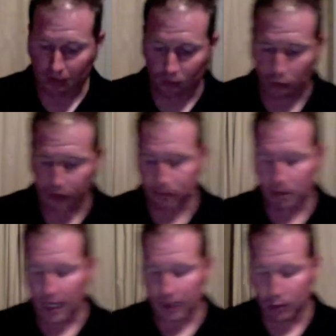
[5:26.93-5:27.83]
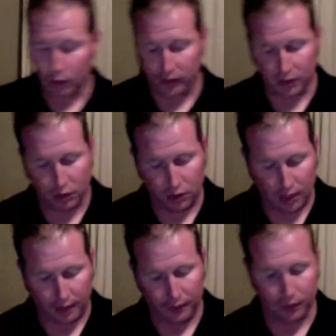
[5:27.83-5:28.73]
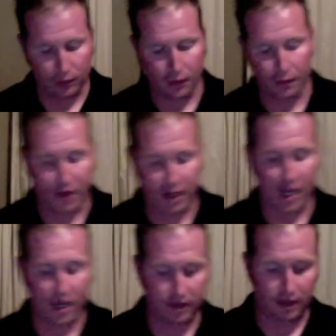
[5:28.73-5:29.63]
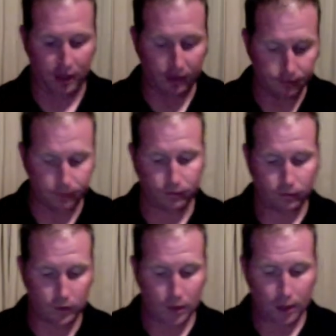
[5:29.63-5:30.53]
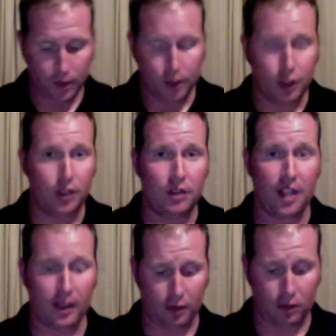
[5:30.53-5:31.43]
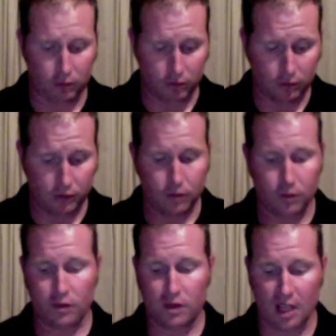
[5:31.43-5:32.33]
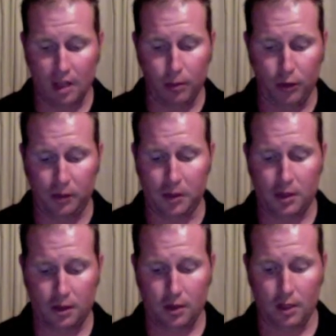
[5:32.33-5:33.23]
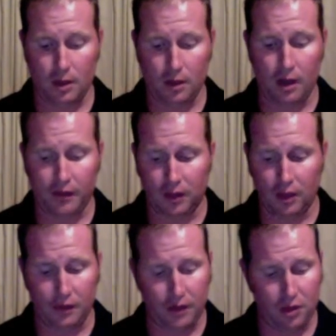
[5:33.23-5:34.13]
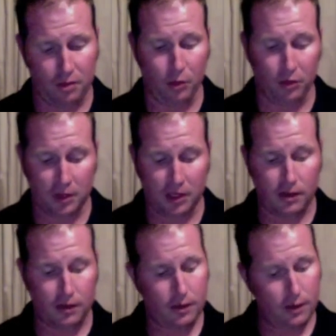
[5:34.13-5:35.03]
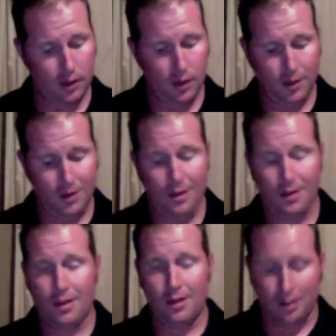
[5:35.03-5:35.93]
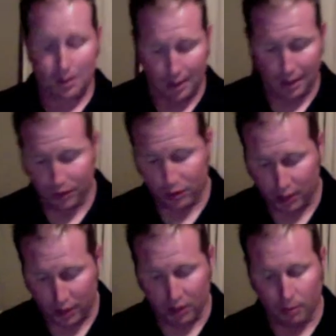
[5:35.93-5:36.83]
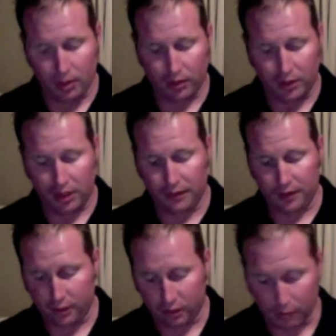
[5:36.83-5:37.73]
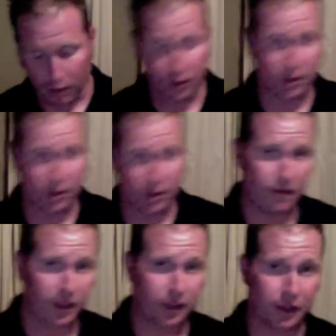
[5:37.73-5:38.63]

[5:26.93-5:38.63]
the way your body moves and strive for variosity. Good technical, sound movements is often efficient movements. Concentration and mental toughness are margins of victory.